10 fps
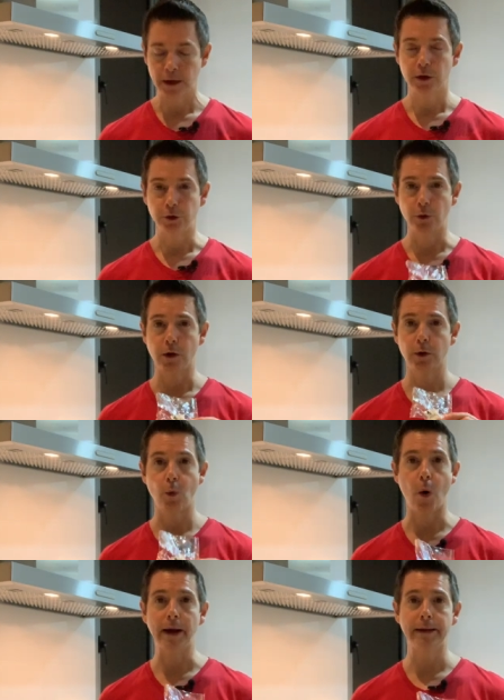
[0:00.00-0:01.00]
Your
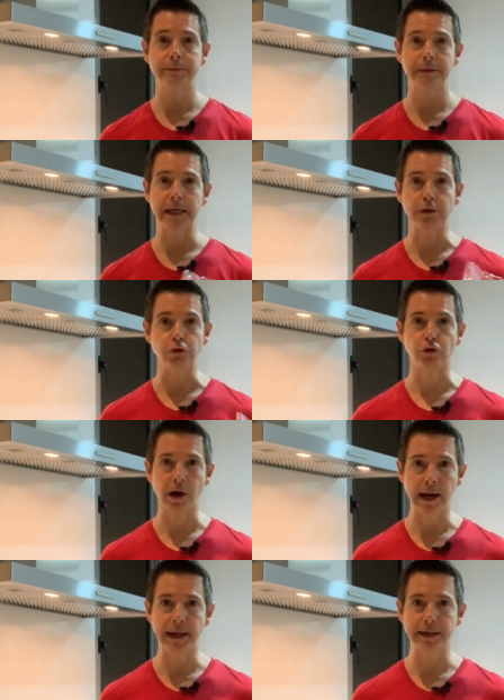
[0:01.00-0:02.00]
white and
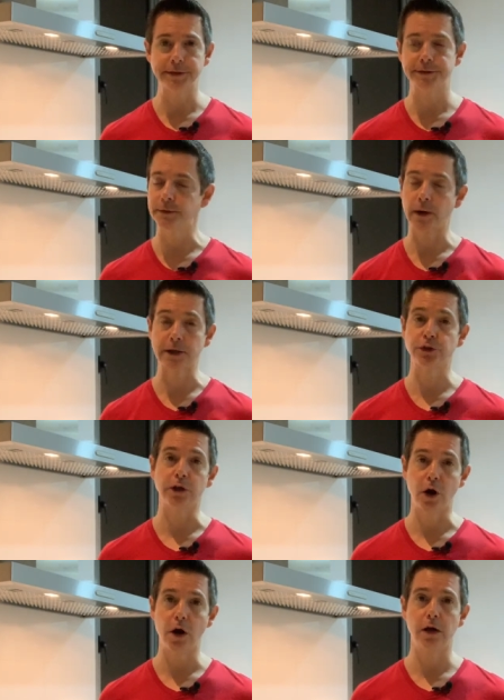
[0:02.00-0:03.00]
grays, well,
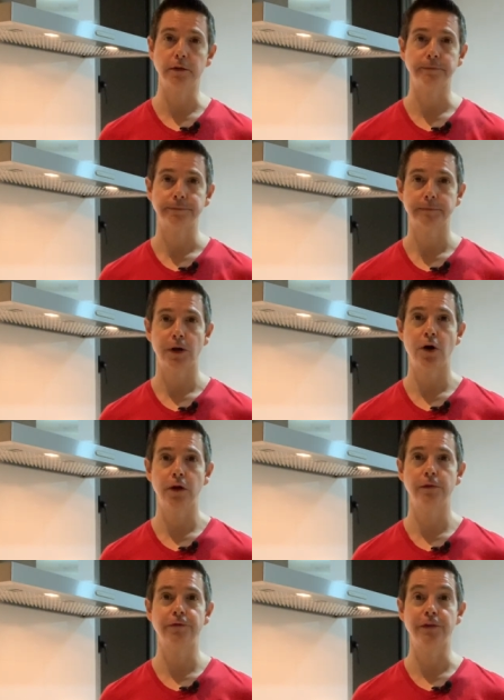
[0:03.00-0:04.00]
actually all
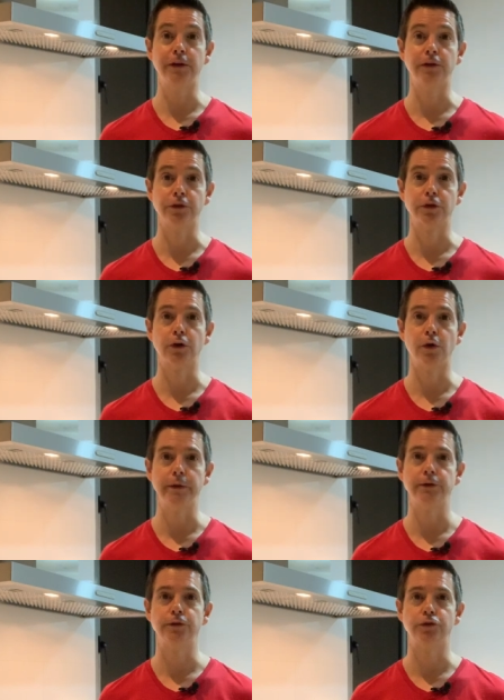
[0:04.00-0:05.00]
all figures are
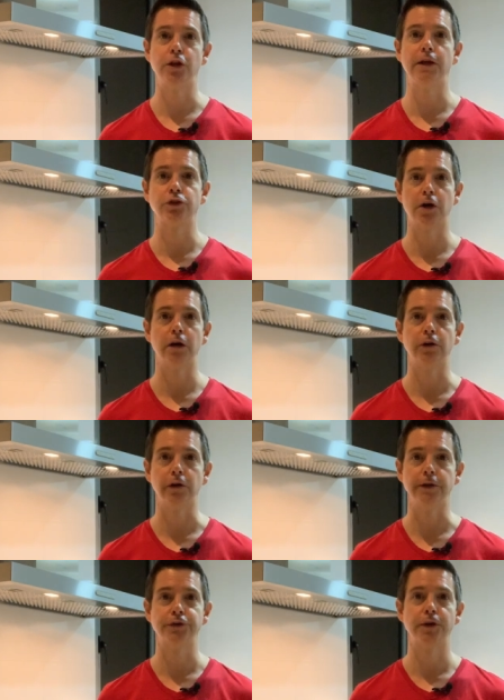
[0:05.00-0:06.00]
going to change
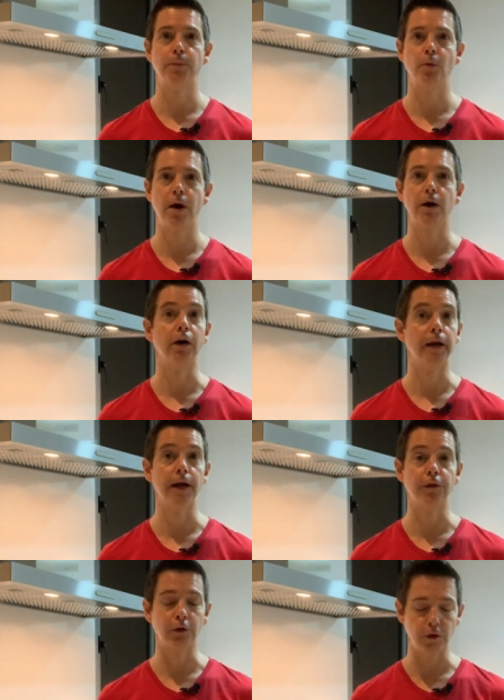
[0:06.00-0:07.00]
color in some way or
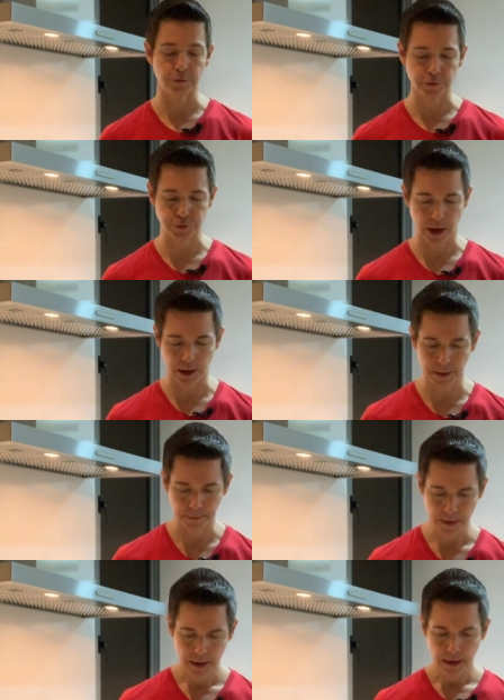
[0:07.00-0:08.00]
another over time.
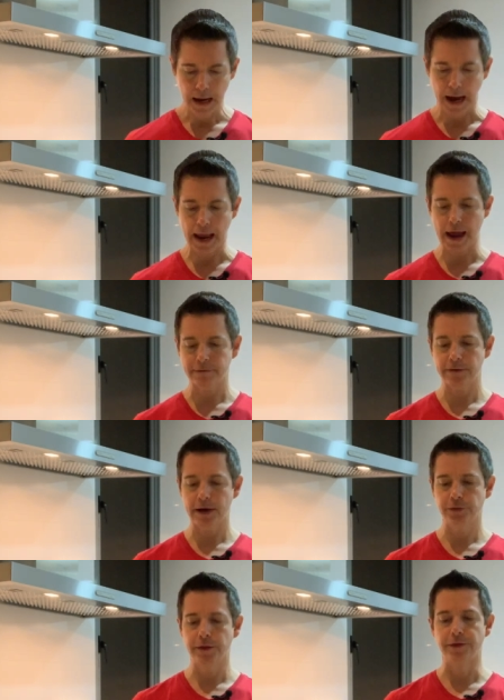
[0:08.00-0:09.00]
I have
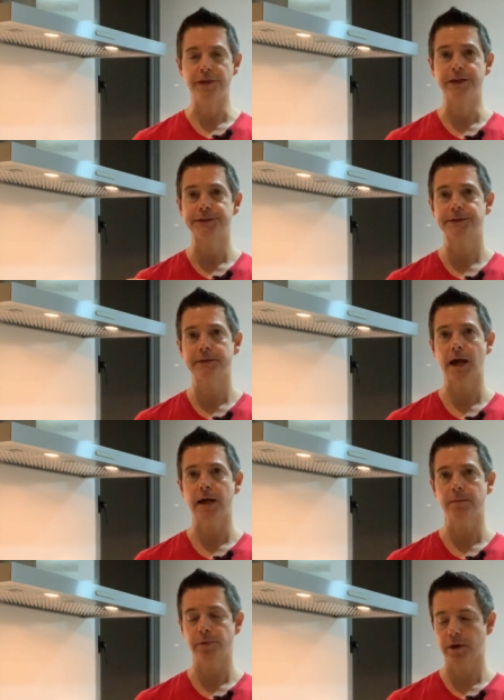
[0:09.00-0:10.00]
found that this
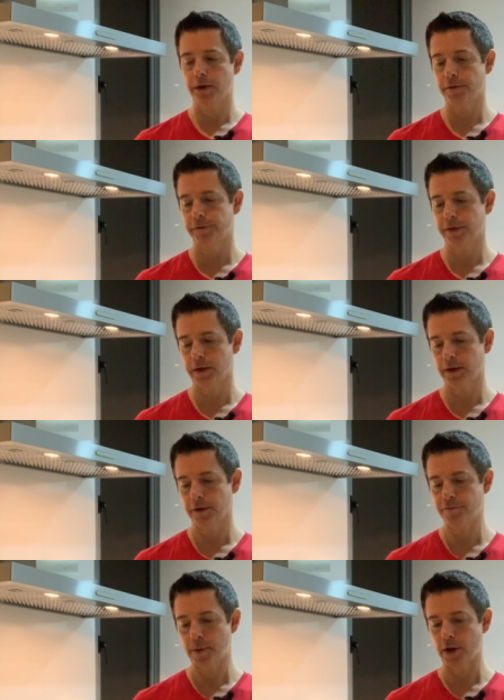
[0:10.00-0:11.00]
type of, uh,
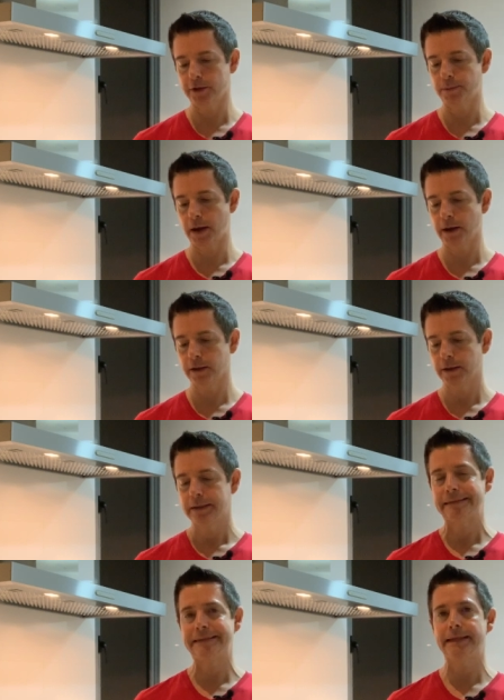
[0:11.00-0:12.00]
of polybag
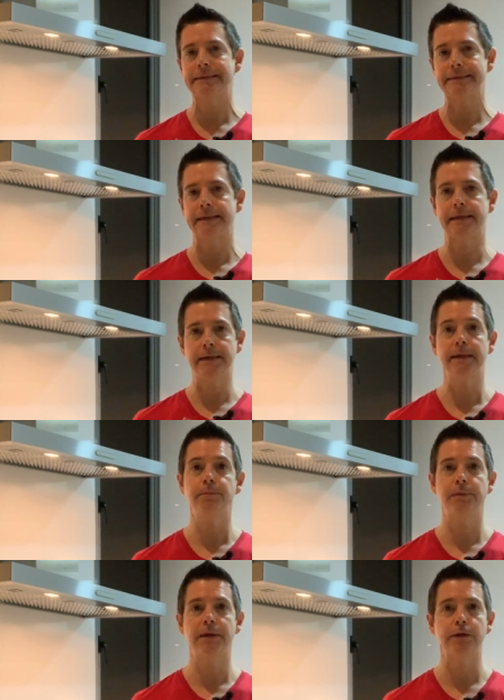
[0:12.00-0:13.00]
tends to
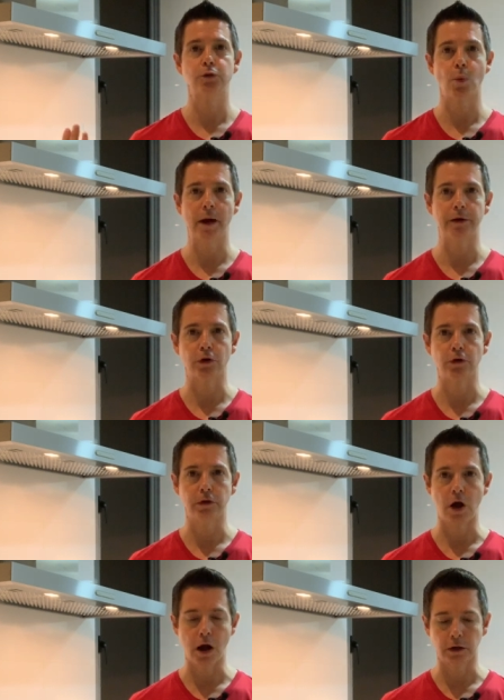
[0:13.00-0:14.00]
keep things whiter
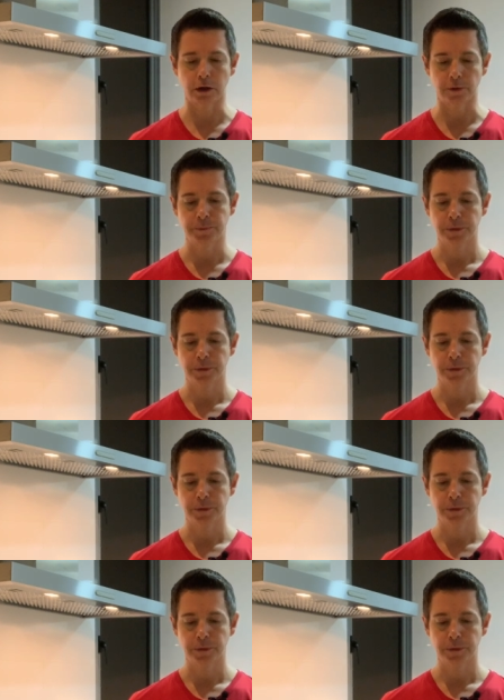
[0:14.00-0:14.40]
longer.